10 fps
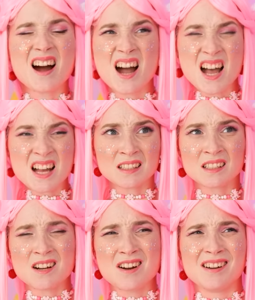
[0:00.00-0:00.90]

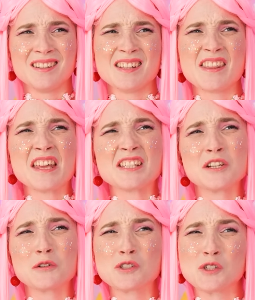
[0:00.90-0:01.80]
Huh? That
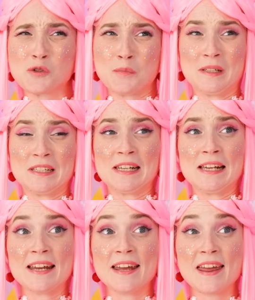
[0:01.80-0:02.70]
looks
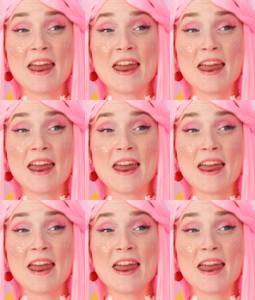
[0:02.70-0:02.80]
stupid.